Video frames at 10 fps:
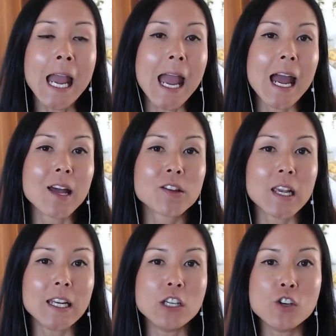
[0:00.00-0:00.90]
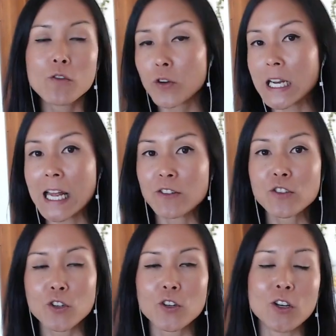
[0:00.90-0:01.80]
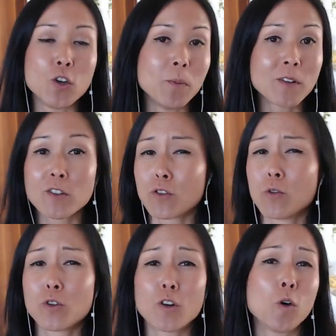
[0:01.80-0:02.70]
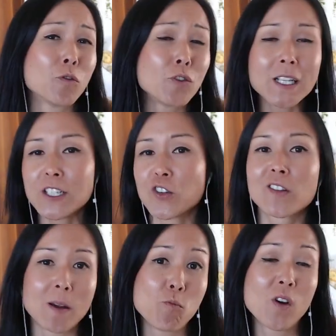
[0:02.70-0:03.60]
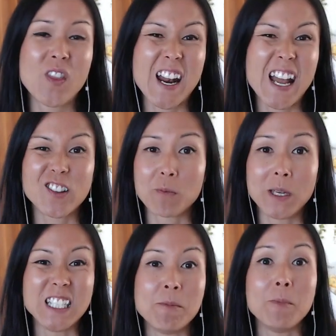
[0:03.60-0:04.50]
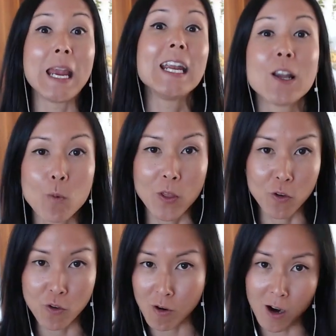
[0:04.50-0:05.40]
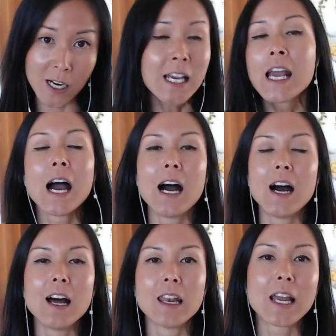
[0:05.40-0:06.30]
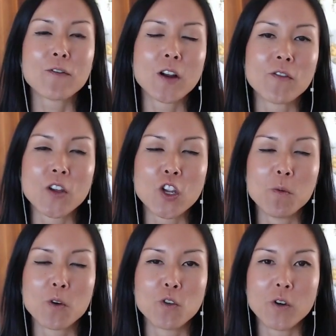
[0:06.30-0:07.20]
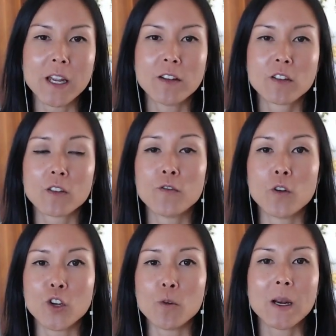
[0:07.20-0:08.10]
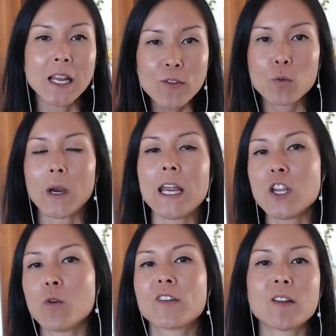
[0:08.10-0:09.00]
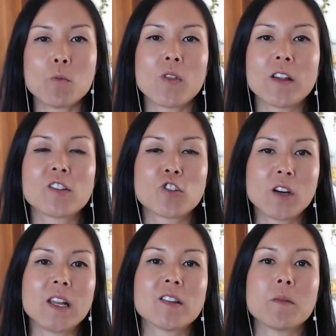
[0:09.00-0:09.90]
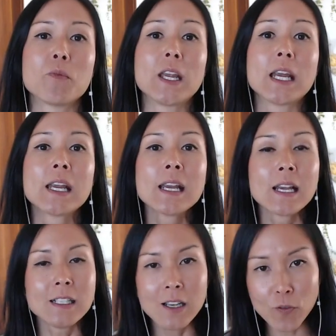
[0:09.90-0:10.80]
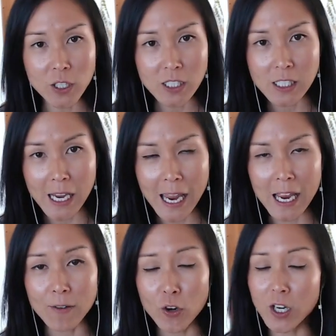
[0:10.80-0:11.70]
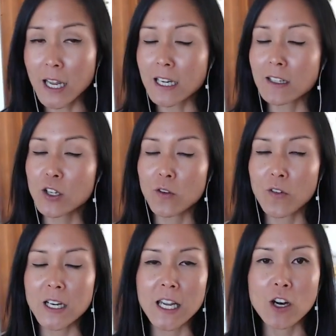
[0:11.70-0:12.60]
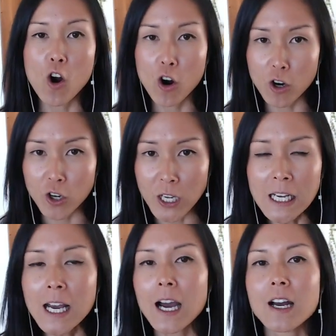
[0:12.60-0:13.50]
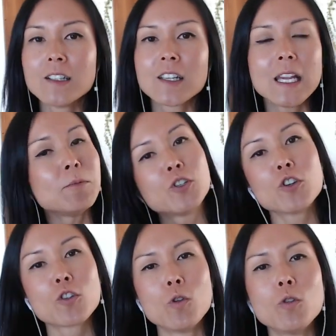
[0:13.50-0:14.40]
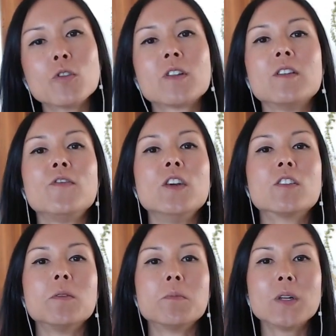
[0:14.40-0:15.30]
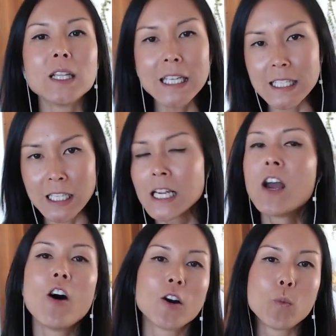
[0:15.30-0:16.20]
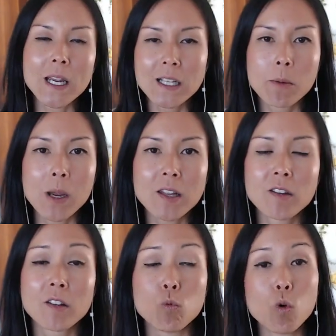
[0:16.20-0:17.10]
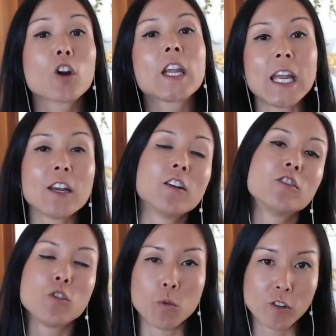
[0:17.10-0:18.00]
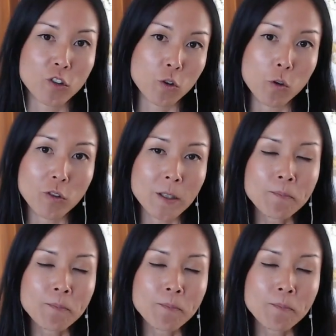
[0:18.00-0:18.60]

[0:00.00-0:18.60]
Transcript: as a new freelancer, a new business owner, or really just someone that has been debating whether or not uh, a life out of the cubicle is for you. But either way, you are someone that's starting something different, and very likely you're finding it hard uh, to keep to your goals and feel complete on a weekly basis working towards your goals.